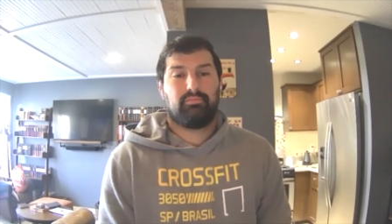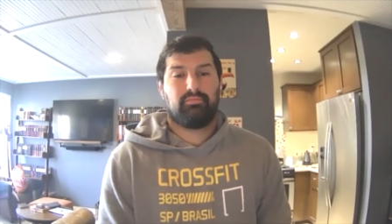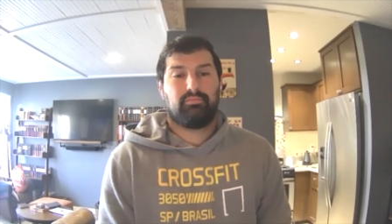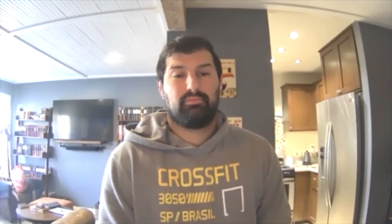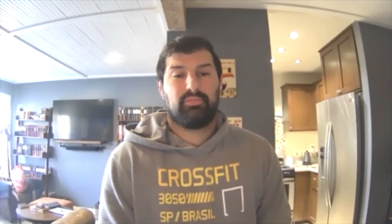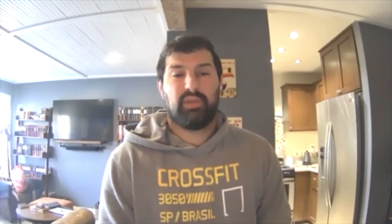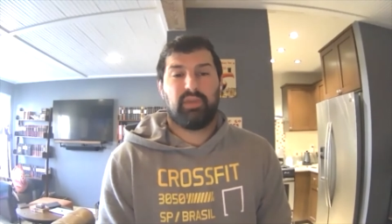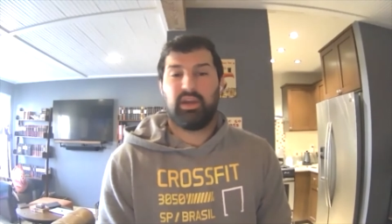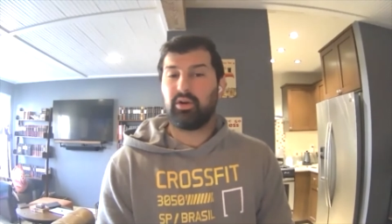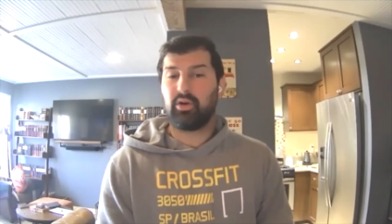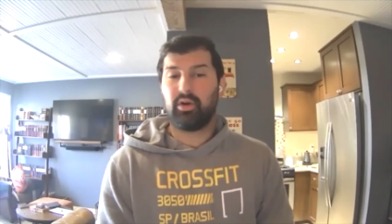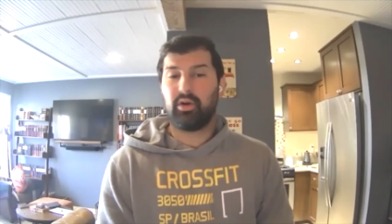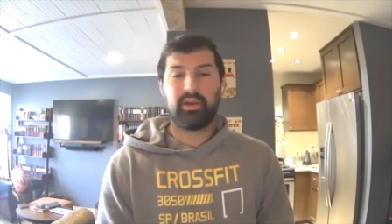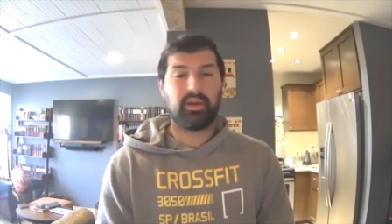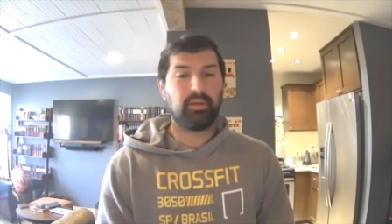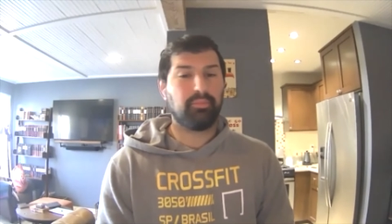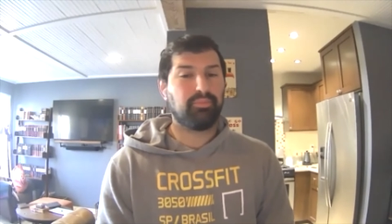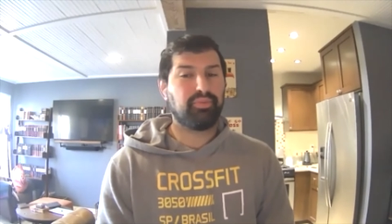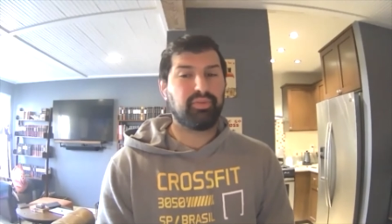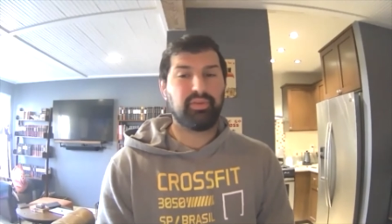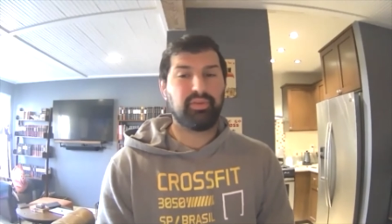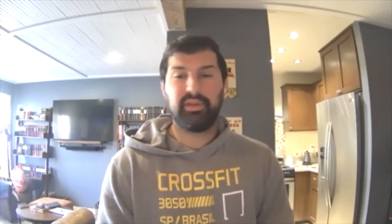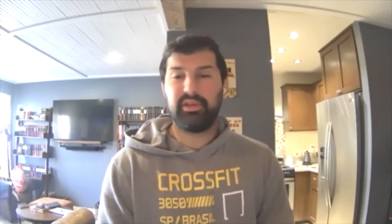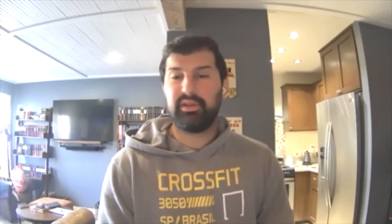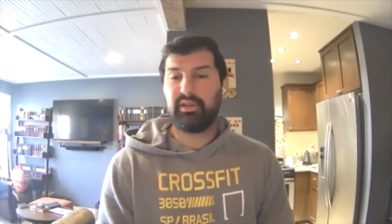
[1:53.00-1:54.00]
They're going
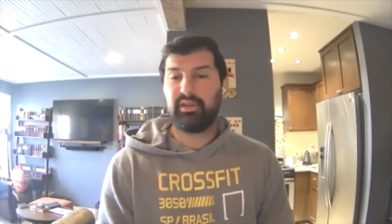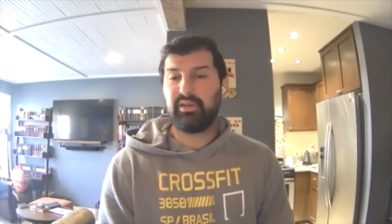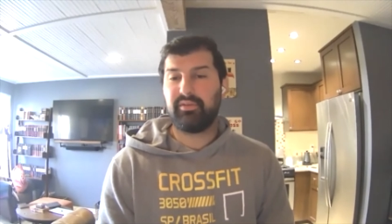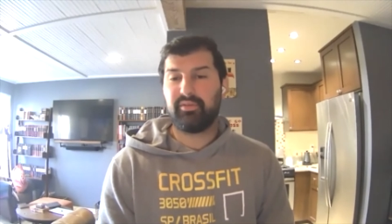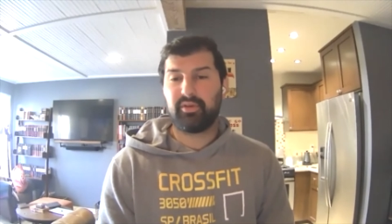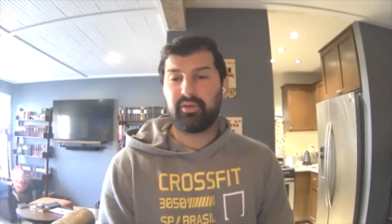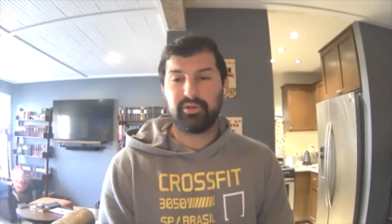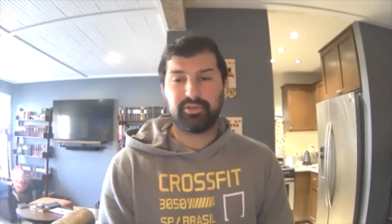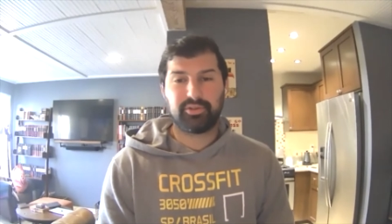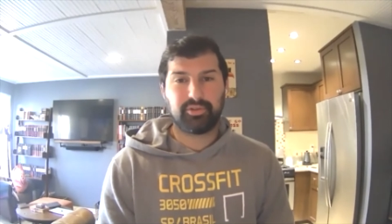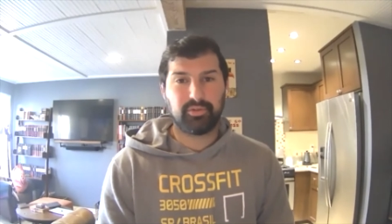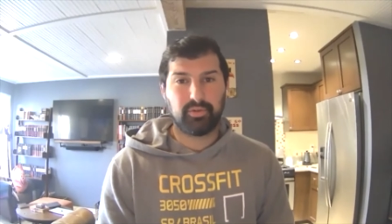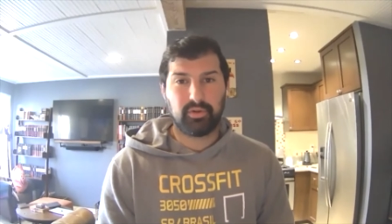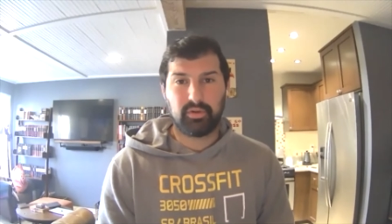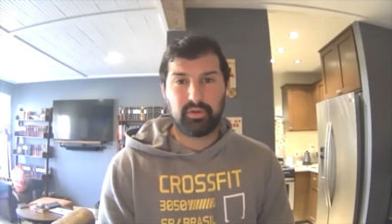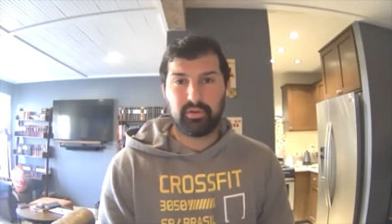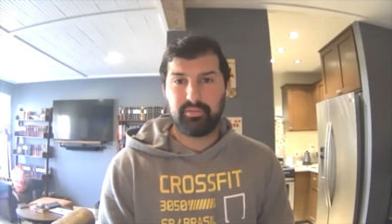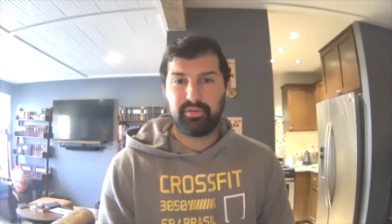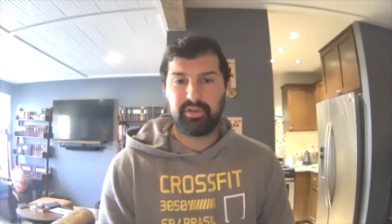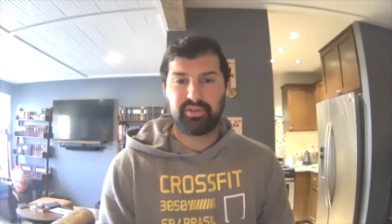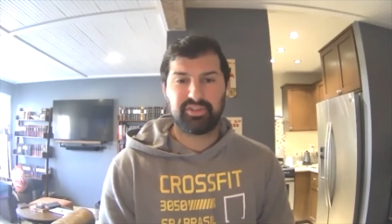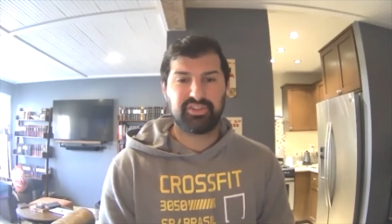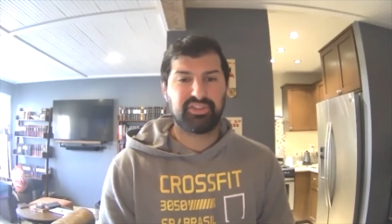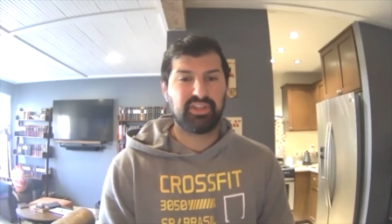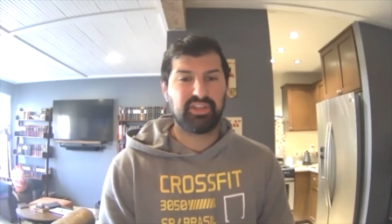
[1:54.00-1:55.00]
completely virtual.
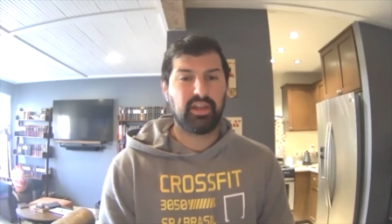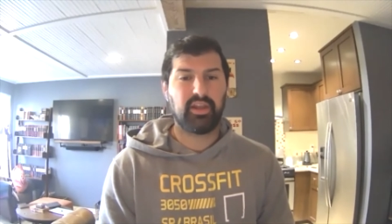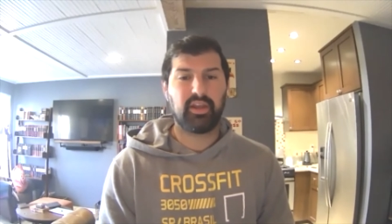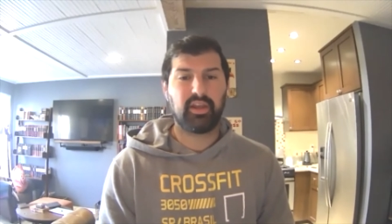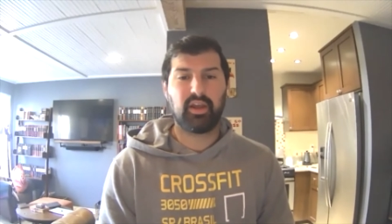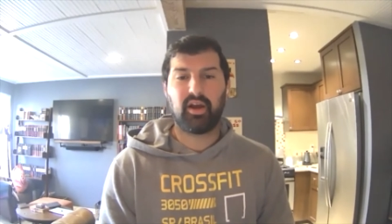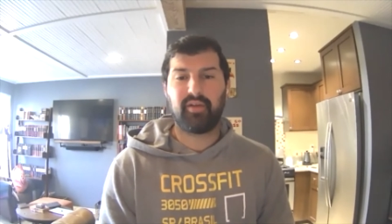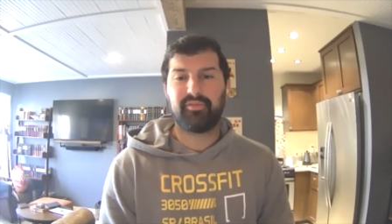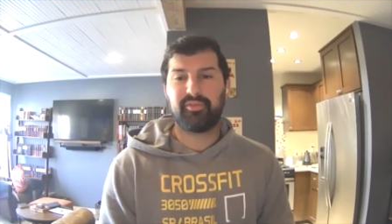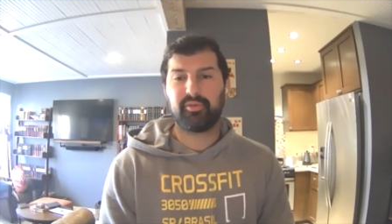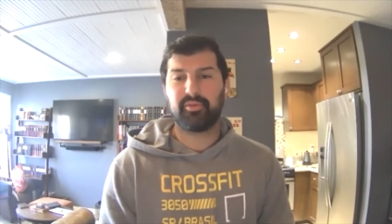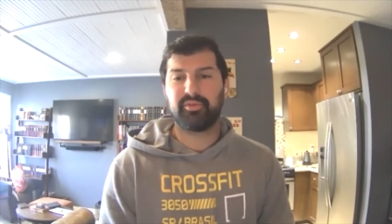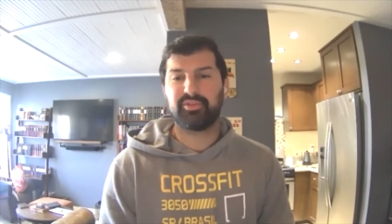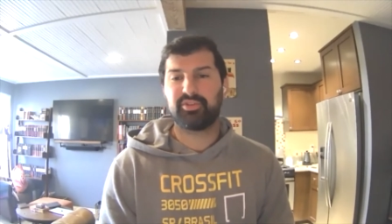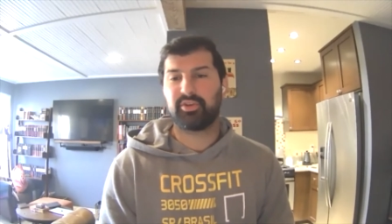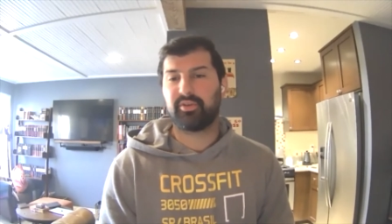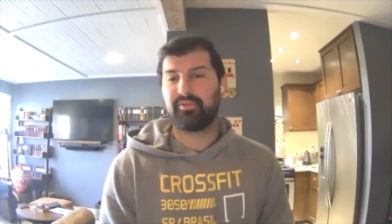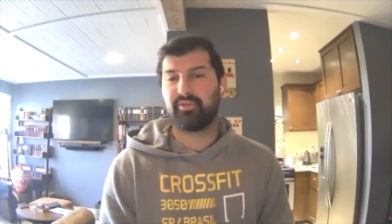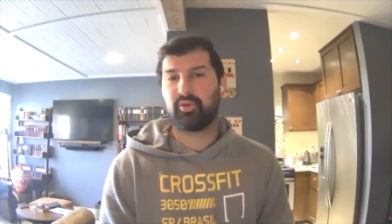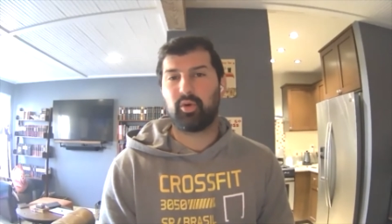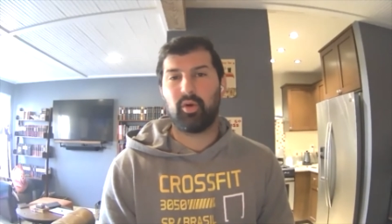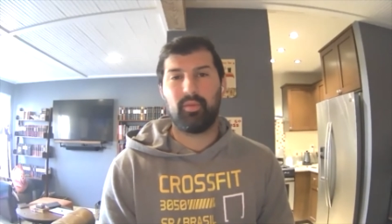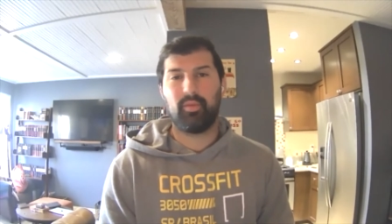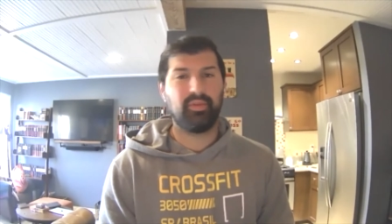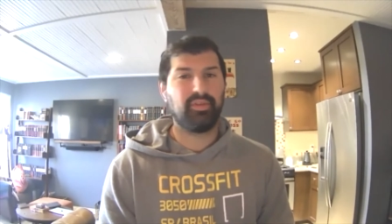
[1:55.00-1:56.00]
They're selling off the reserve
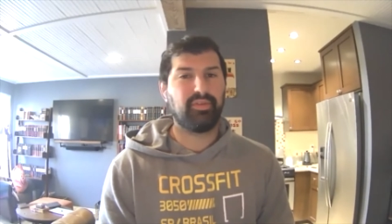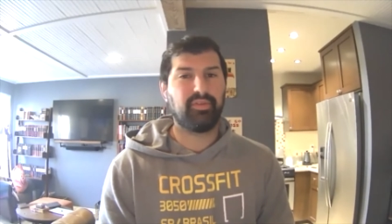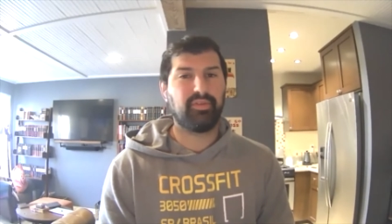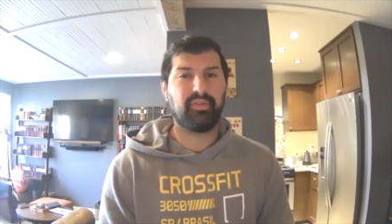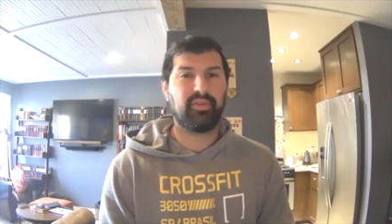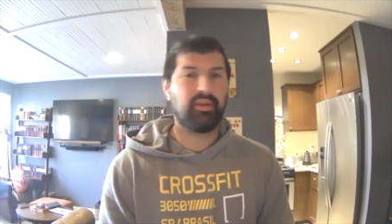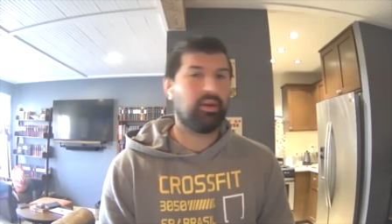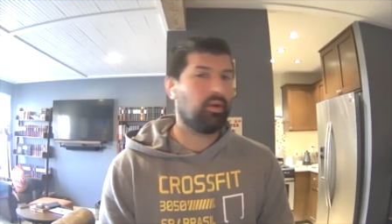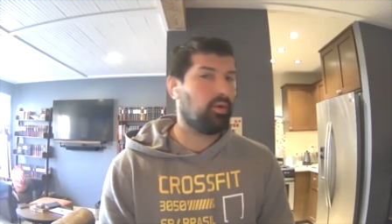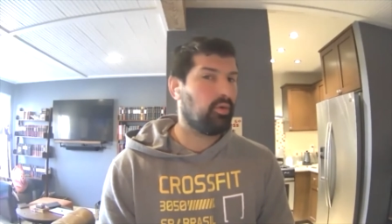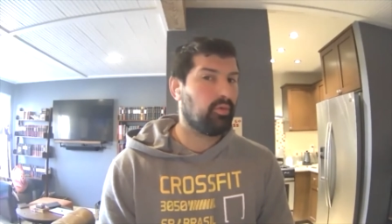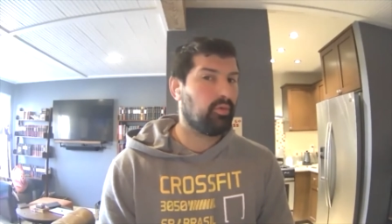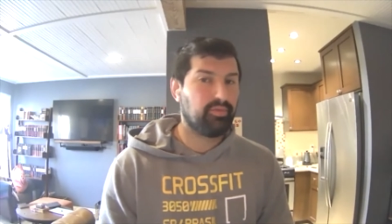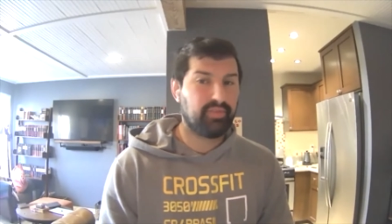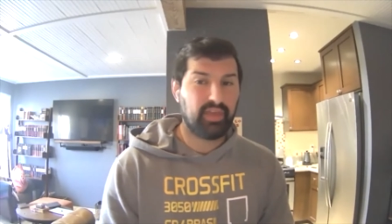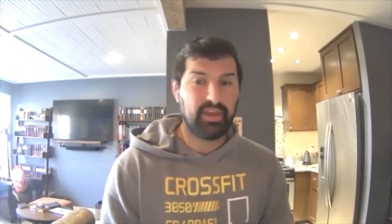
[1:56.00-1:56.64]
equipment that they know